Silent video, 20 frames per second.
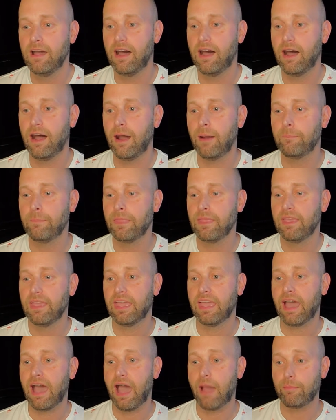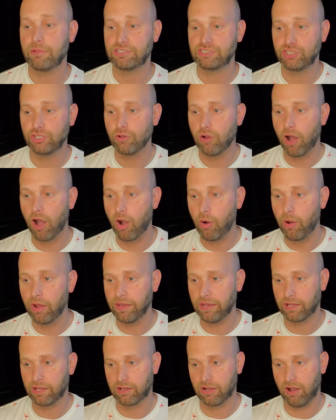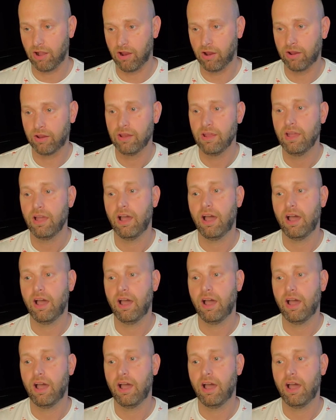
Um, how much do you owe on the car?